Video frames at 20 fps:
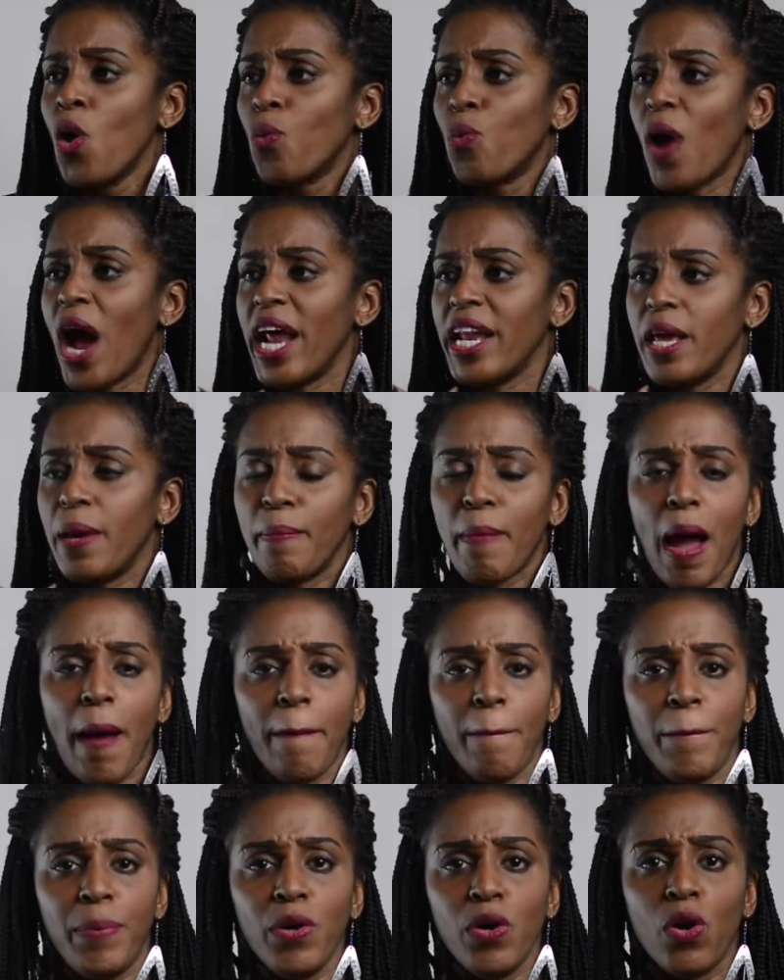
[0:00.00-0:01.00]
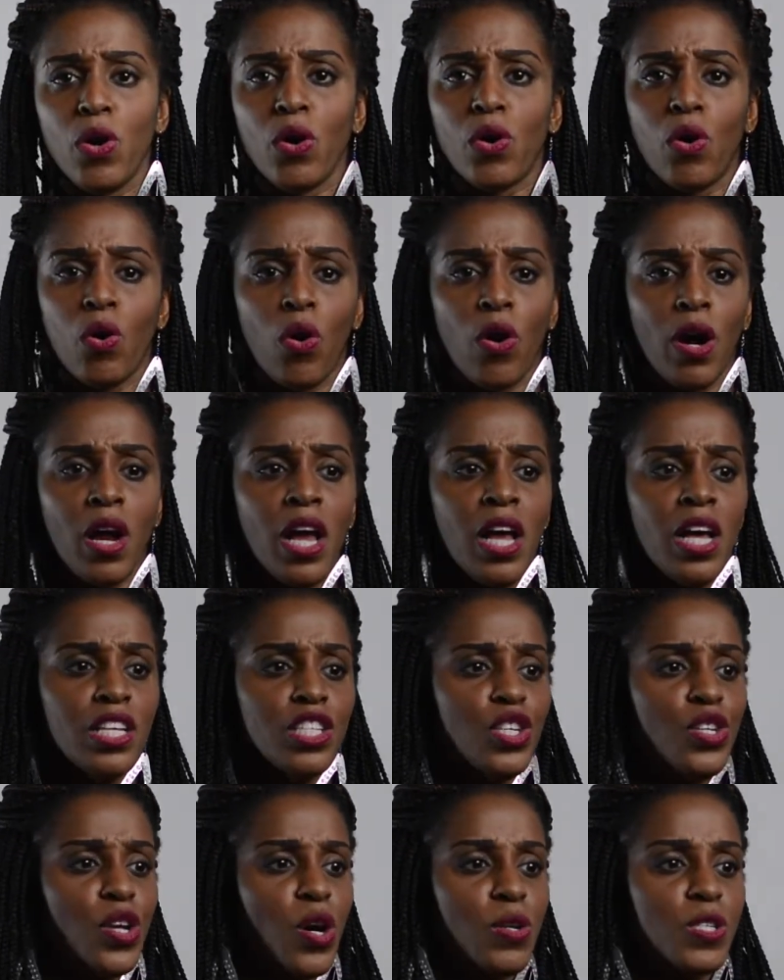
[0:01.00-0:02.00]
writing my book or,
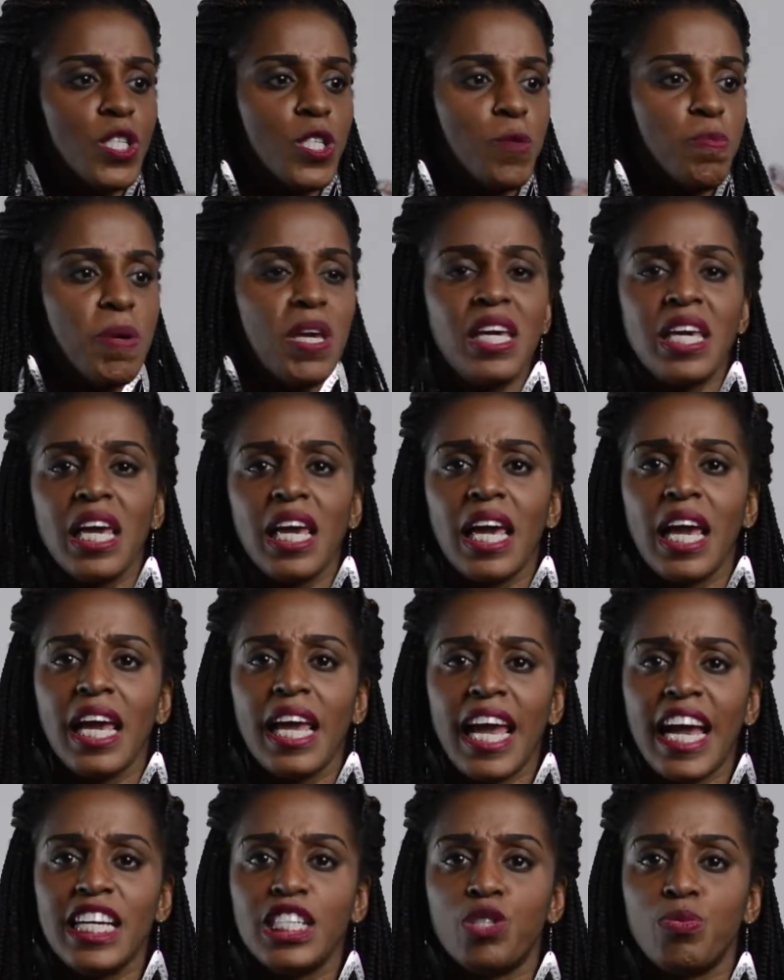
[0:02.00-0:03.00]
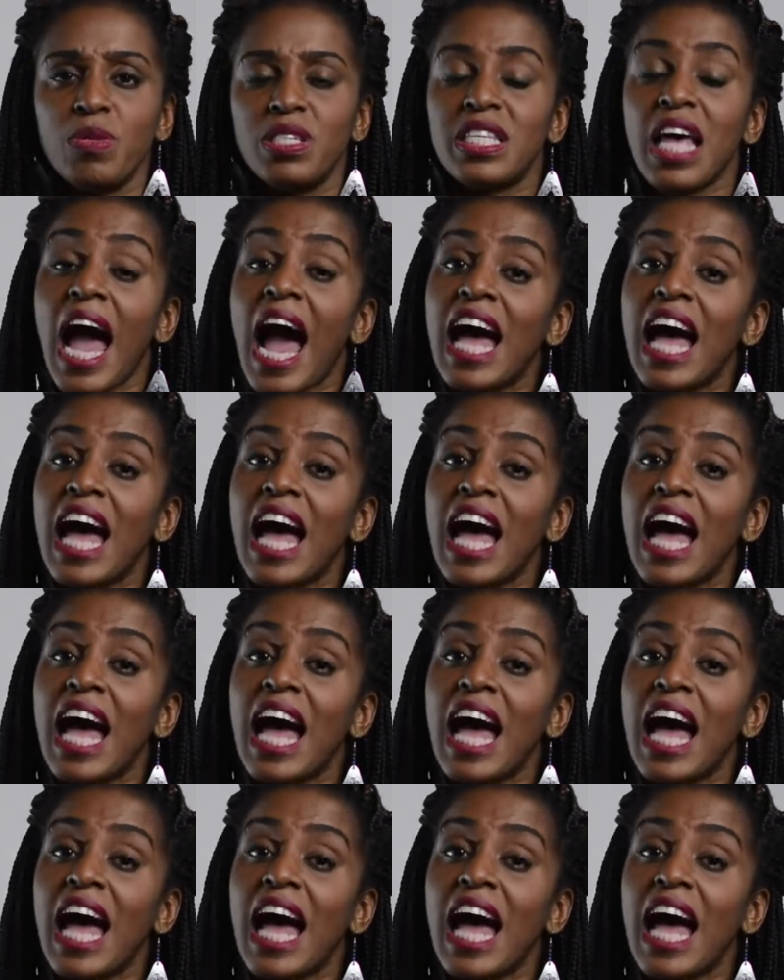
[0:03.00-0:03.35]
you know, speaking engagements.